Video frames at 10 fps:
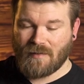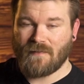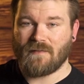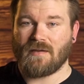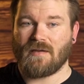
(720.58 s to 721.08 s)

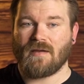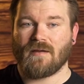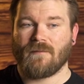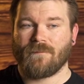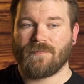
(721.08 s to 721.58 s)
The
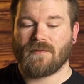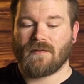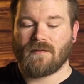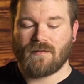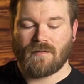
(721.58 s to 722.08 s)

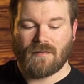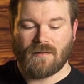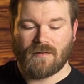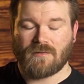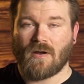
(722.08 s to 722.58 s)

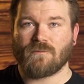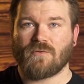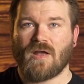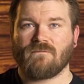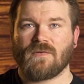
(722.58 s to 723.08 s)
Gum
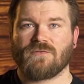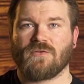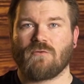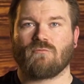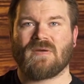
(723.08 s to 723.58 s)
Trag feels
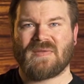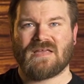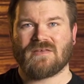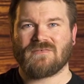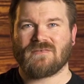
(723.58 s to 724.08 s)
the
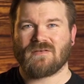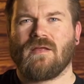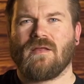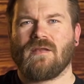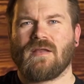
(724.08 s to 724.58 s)
grippiest,
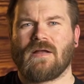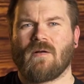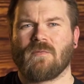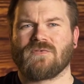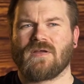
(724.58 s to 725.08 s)
like
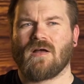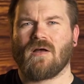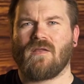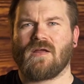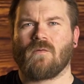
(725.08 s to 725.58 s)
almost like
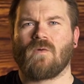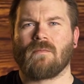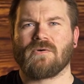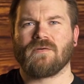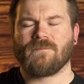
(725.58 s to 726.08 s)
a
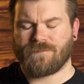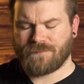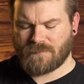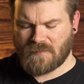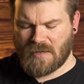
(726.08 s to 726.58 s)
rubber,
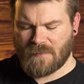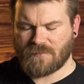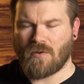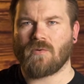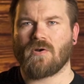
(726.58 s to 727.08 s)
and the
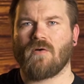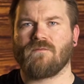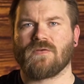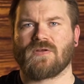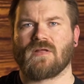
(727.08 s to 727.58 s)
Tokonol
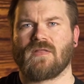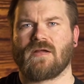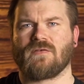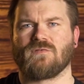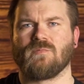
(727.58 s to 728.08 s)
feels
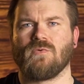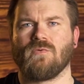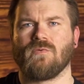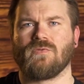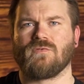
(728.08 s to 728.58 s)
like a
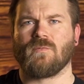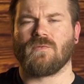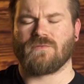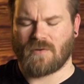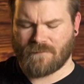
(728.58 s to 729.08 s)

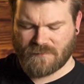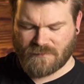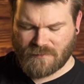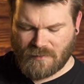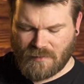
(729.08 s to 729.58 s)
smooth
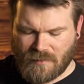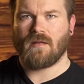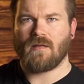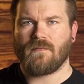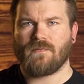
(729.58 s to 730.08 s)
surface.
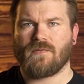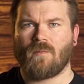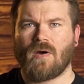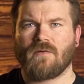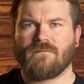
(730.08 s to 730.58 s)
The
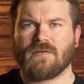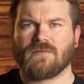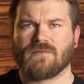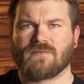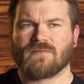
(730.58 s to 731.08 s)
water
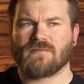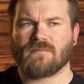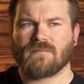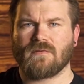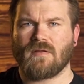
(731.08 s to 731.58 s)
feels
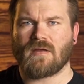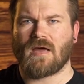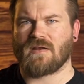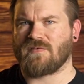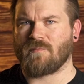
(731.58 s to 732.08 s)

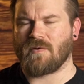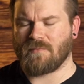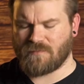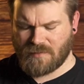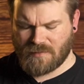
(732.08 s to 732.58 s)
kind of somewhere in
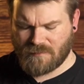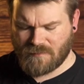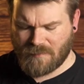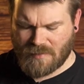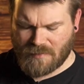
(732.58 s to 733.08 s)
between,
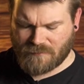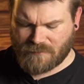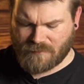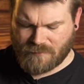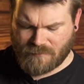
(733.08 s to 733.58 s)
to be
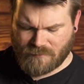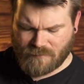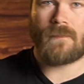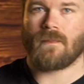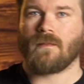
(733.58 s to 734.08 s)
honest.
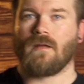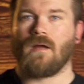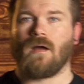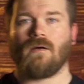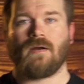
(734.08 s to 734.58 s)

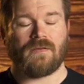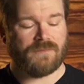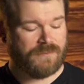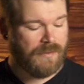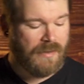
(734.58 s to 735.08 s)
All right,
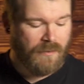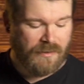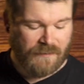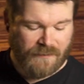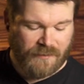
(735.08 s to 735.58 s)
so now I
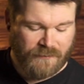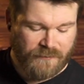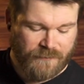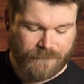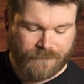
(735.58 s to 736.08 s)
did these.